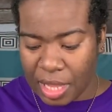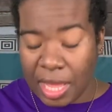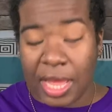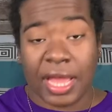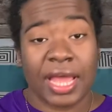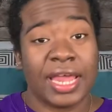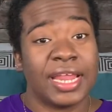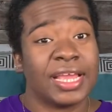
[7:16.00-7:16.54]

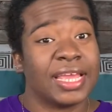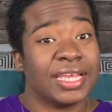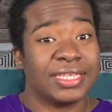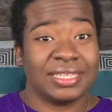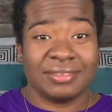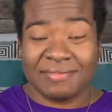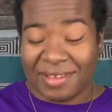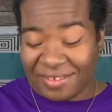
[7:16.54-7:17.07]
I got a case
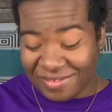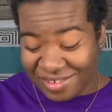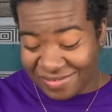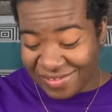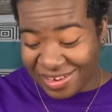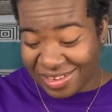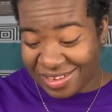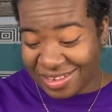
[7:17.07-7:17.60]
in my
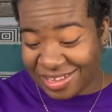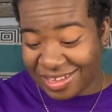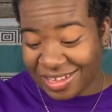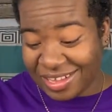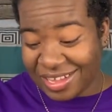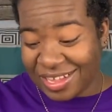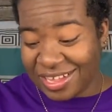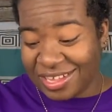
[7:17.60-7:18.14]
favorite color
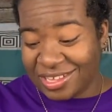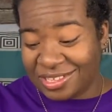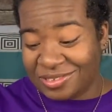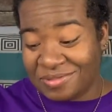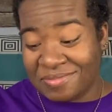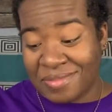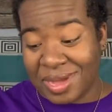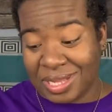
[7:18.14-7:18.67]

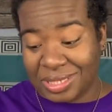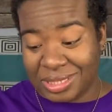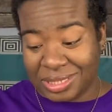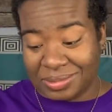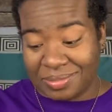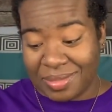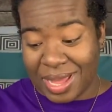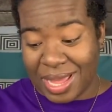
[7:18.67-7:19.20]
to
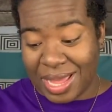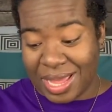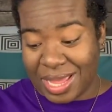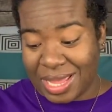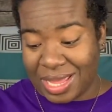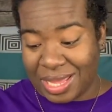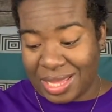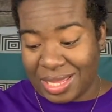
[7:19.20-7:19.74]
match
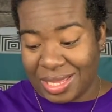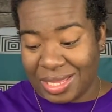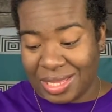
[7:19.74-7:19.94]
my